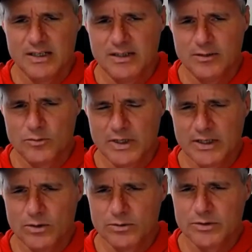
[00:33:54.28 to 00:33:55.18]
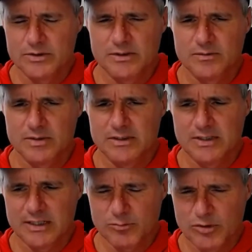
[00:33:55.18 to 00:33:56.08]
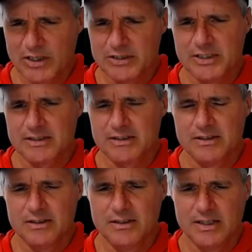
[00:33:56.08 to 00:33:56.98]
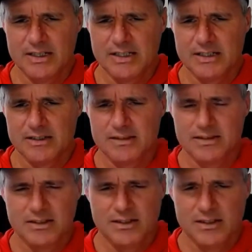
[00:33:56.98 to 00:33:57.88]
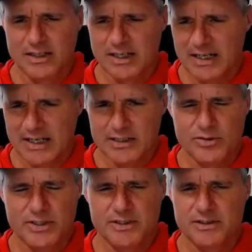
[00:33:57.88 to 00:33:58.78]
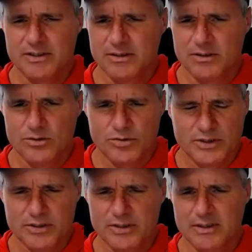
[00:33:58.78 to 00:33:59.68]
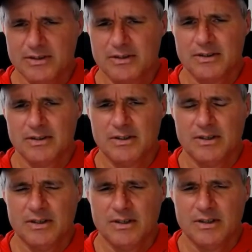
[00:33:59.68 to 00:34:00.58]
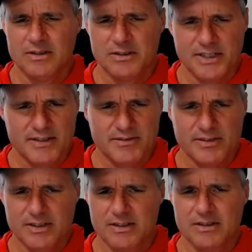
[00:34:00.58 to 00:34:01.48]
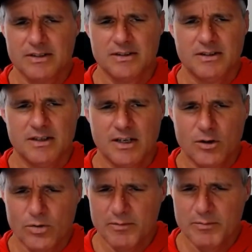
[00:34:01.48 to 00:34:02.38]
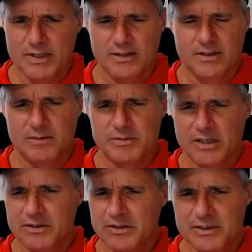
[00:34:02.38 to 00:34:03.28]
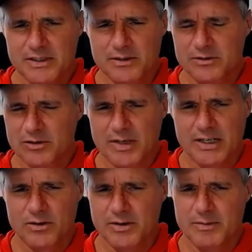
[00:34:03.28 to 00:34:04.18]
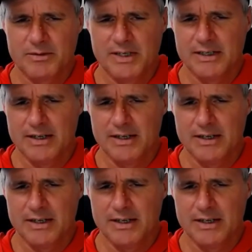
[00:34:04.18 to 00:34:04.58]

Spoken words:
Yeah, running ultras is like a project. And you got hydration, nutrition, chafing, equipment. I'm telling you secrets on my equipment right